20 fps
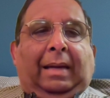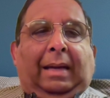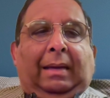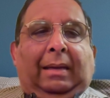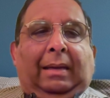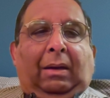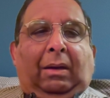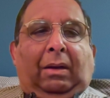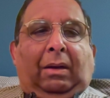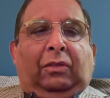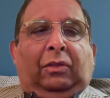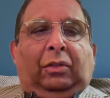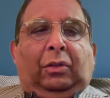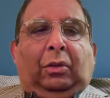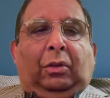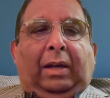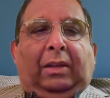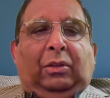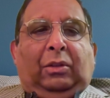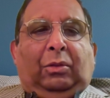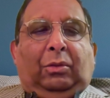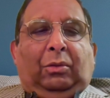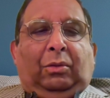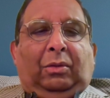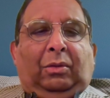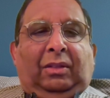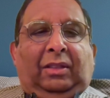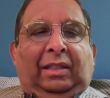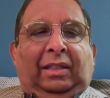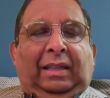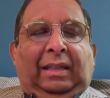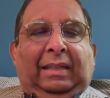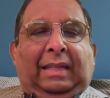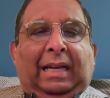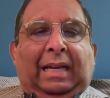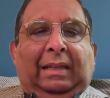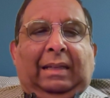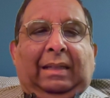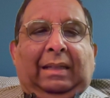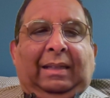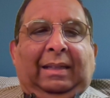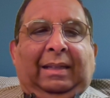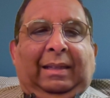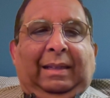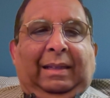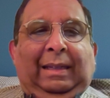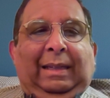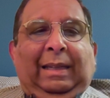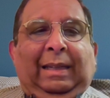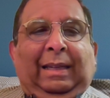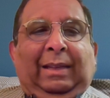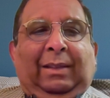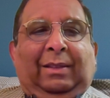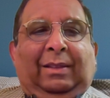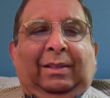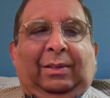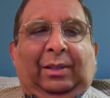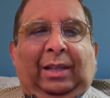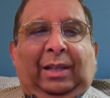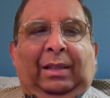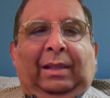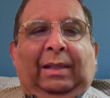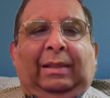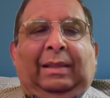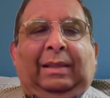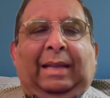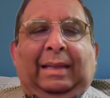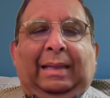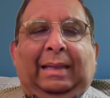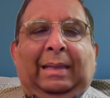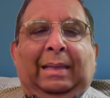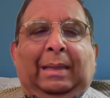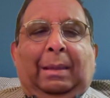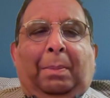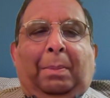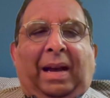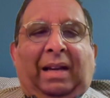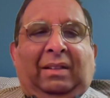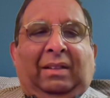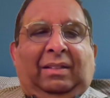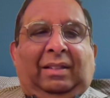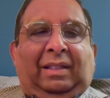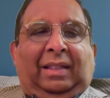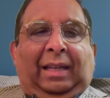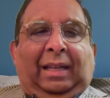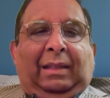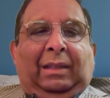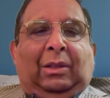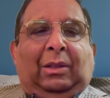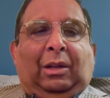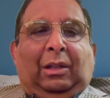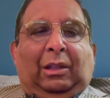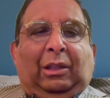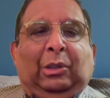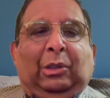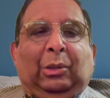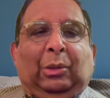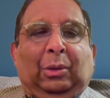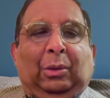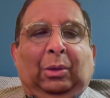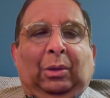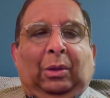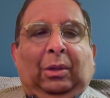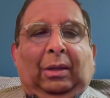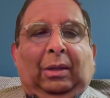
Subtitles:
also, as you see, that he is really taking a back seat, although